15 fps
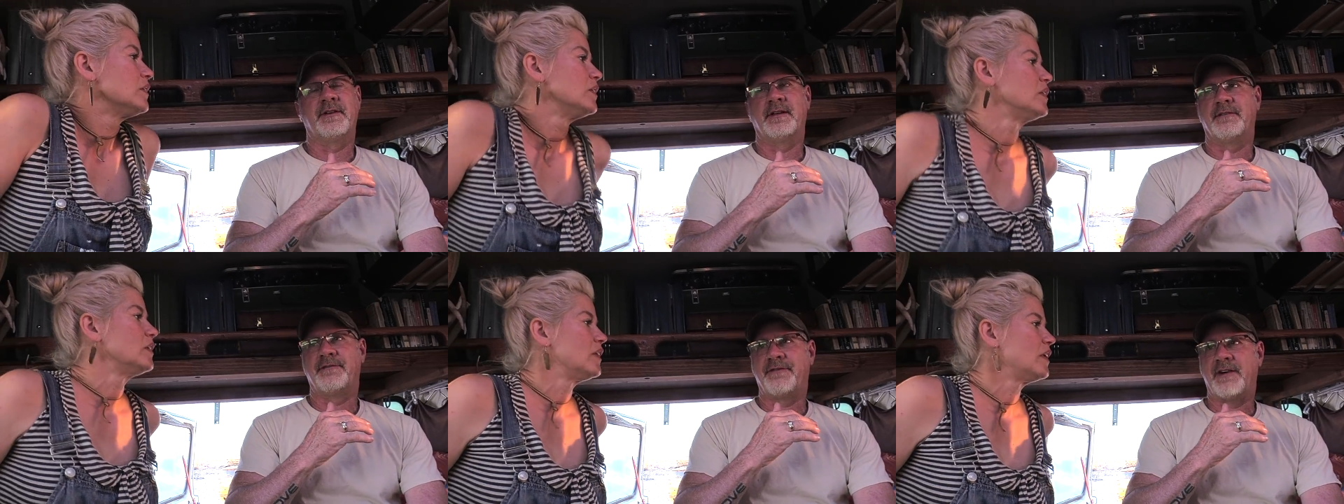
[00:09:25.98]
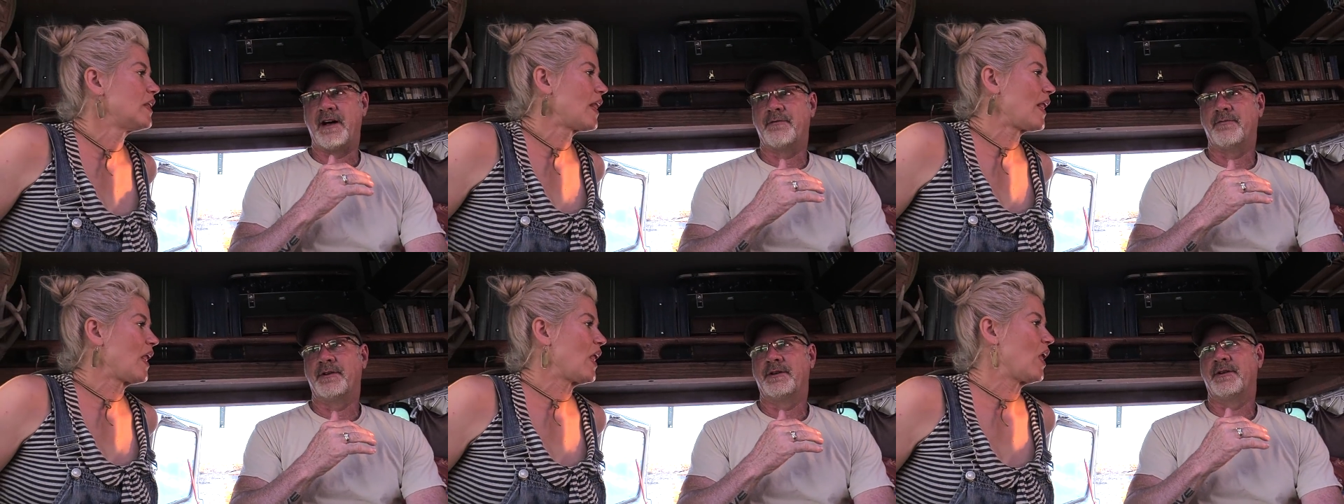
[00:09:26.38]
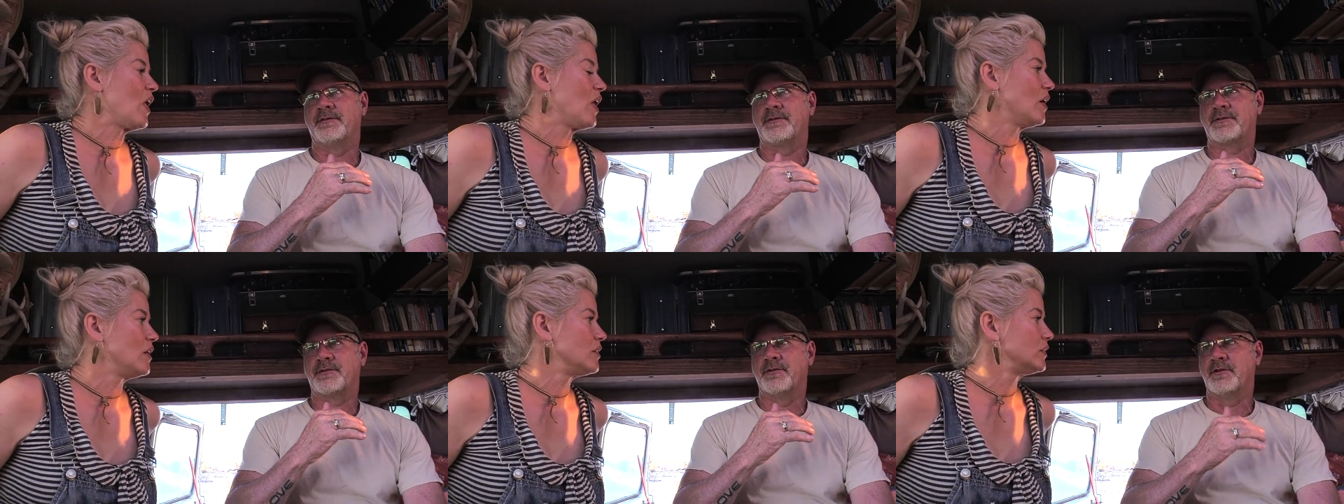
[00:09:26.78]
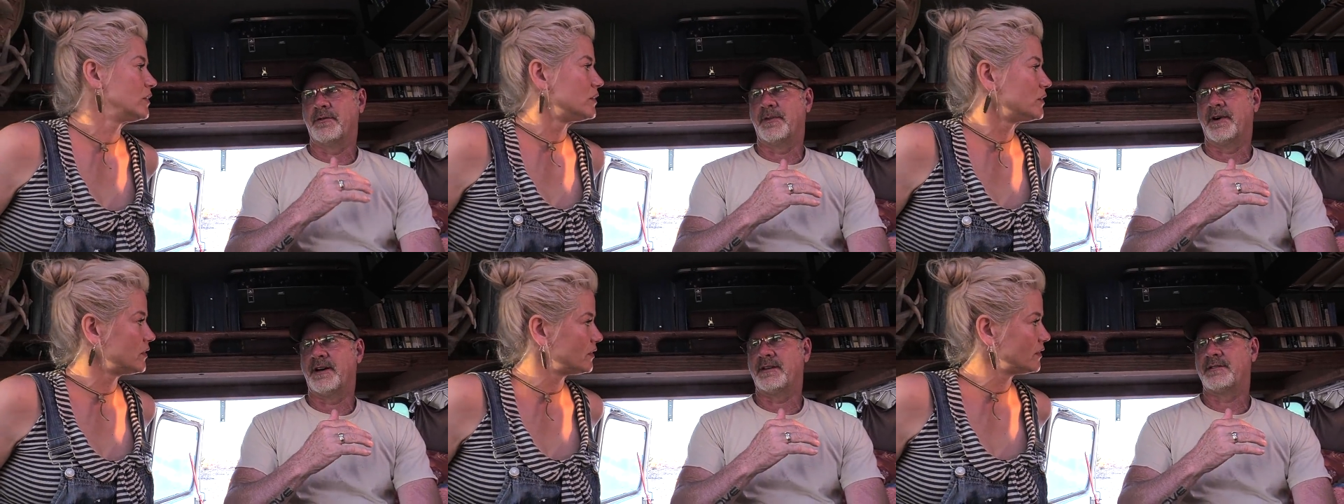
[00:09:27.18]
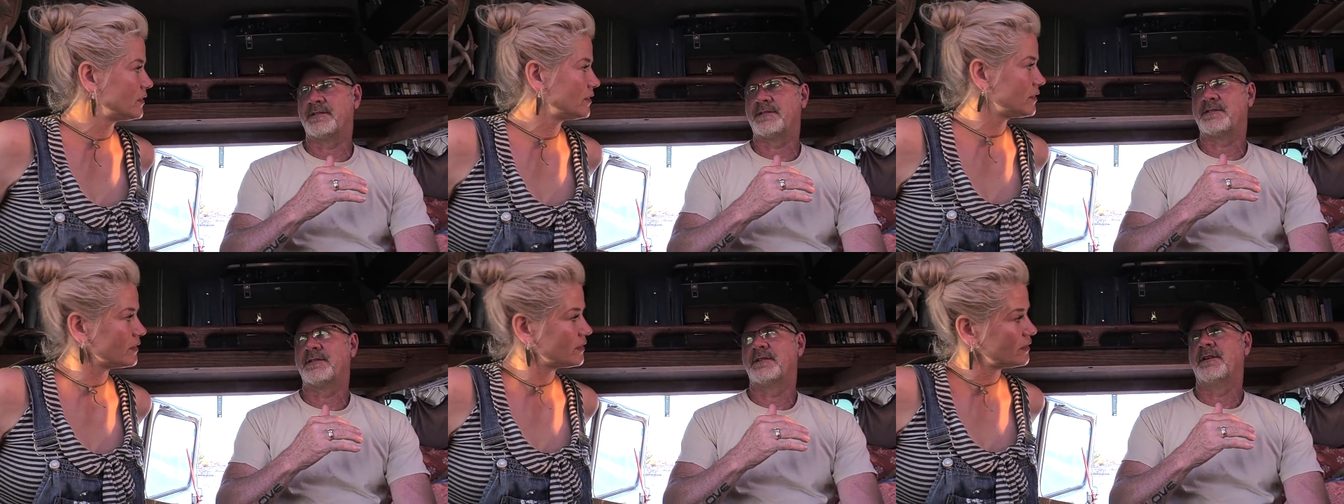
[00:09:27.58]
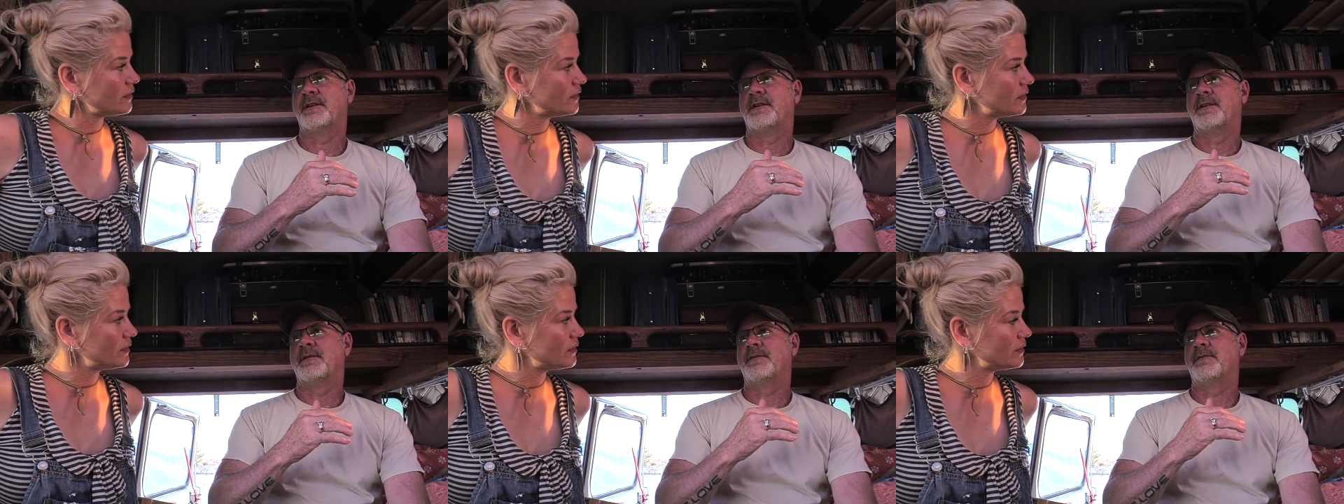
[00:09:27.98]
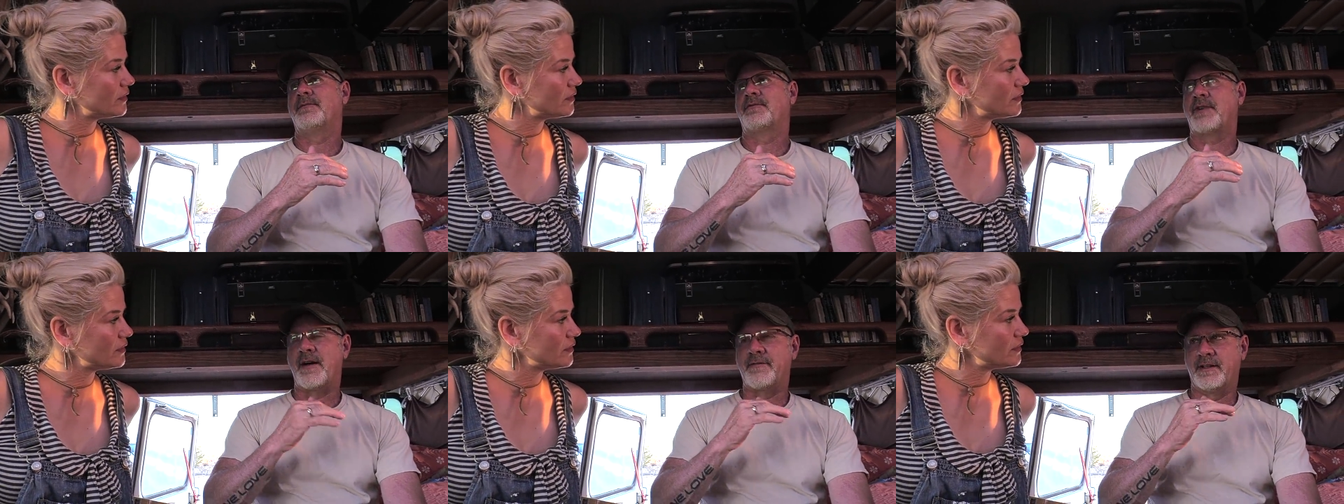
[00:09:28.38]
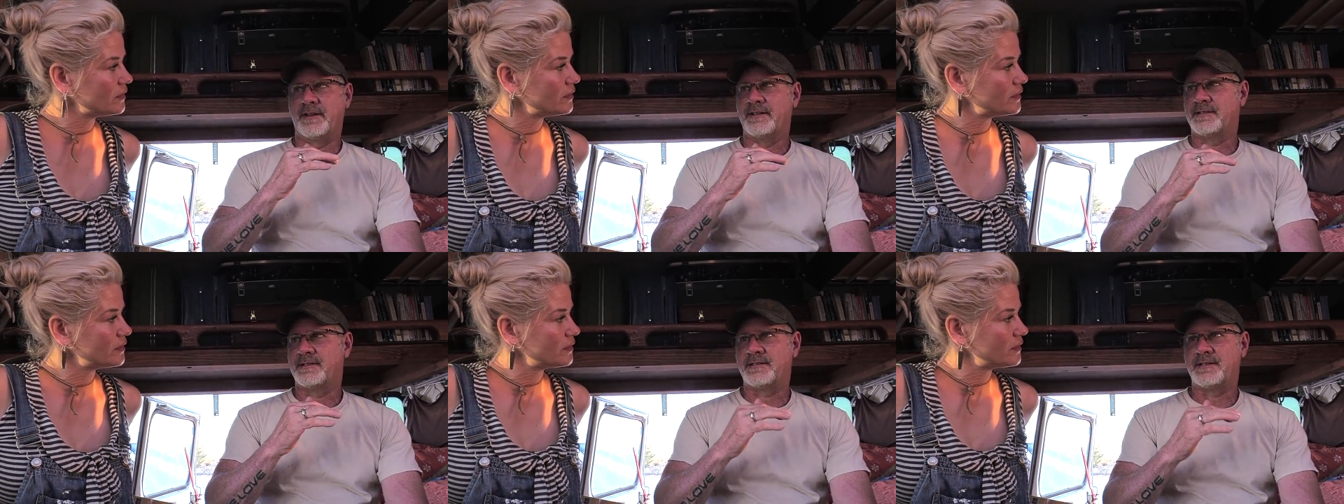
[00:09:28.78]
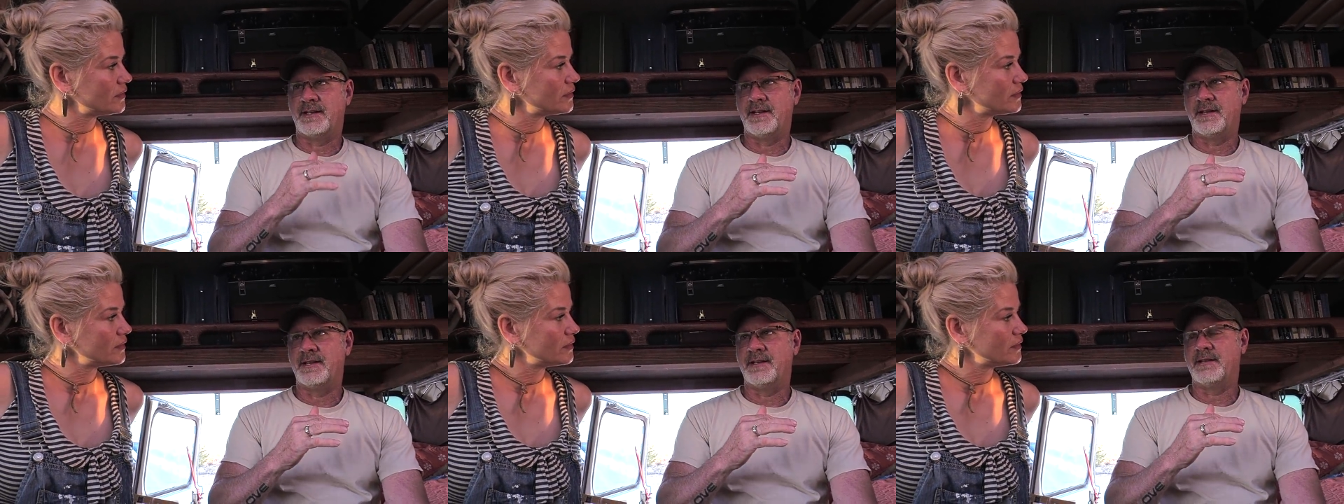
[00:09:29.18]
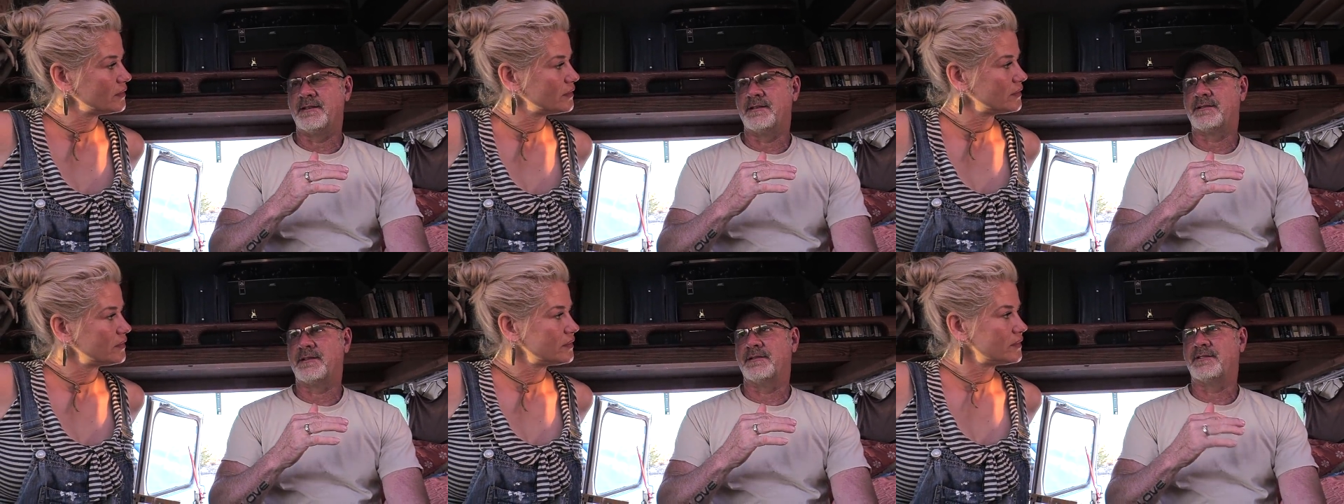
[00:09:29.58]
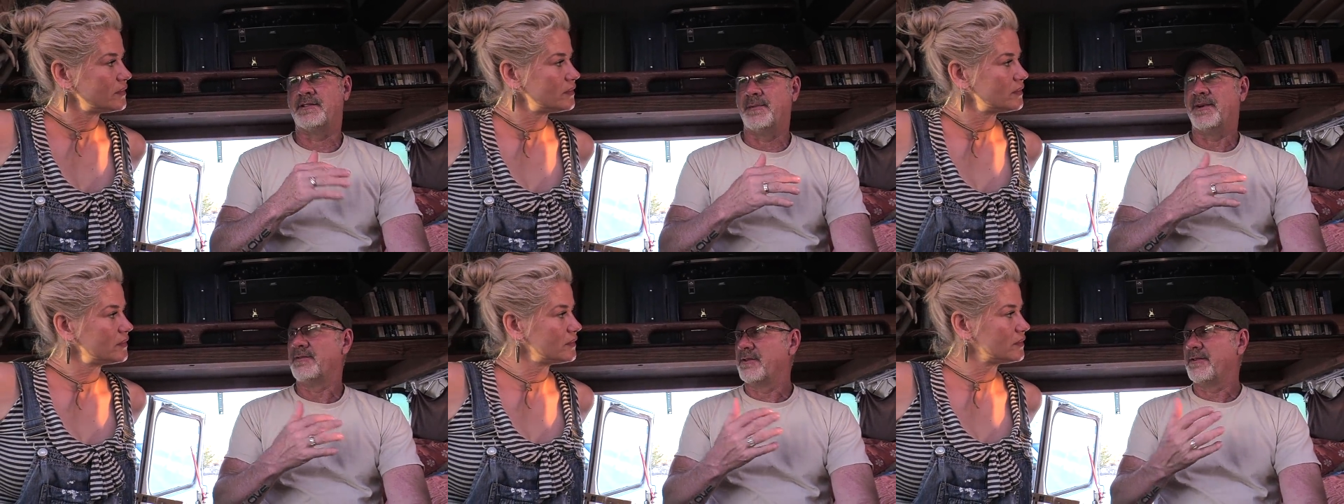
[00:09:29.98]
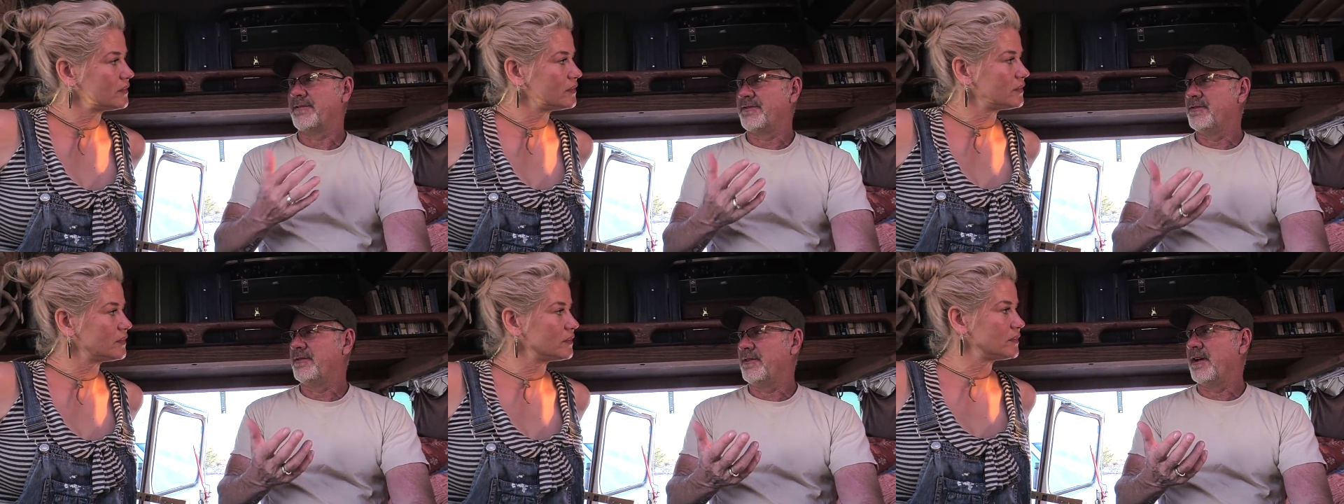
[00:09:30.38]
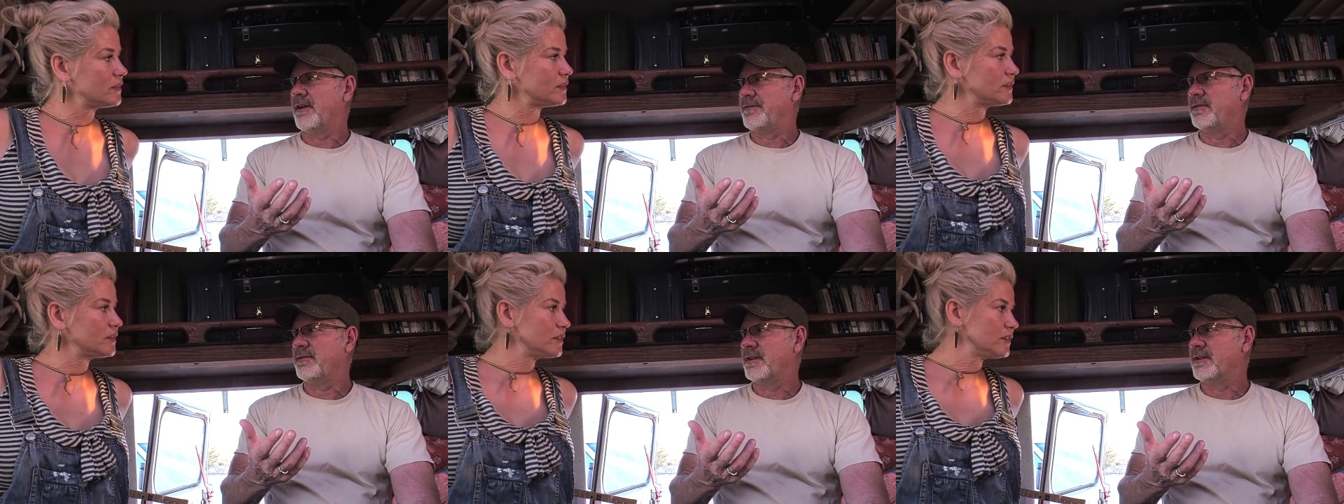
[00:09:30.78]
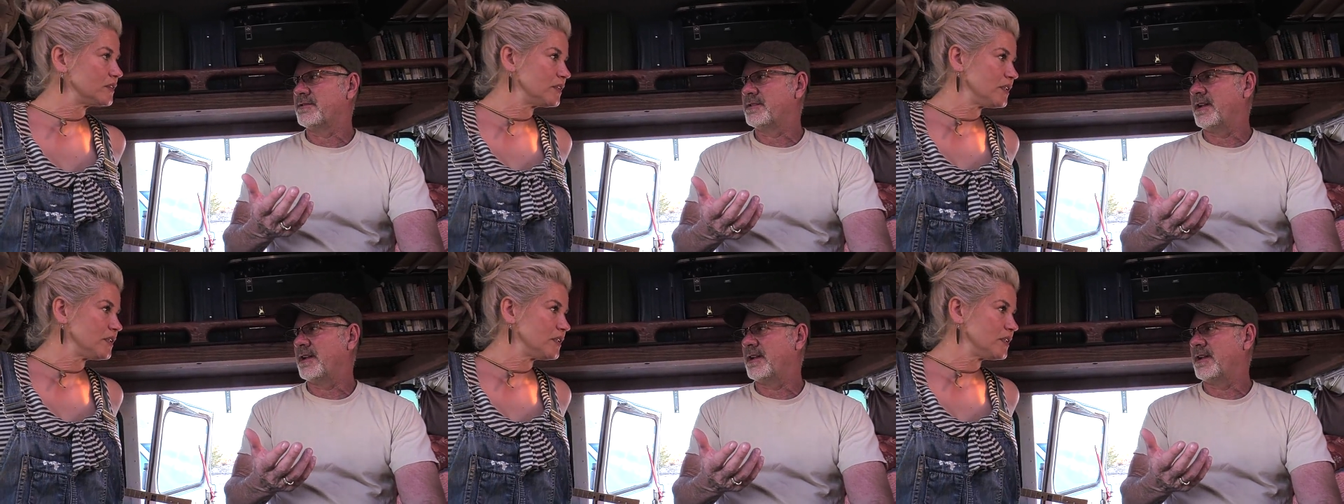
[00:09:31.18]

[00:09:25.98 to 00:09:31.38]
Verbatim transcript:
Speaker 1: in a five-window school bus, traveling in cities, and so you've been doing it a few, a few years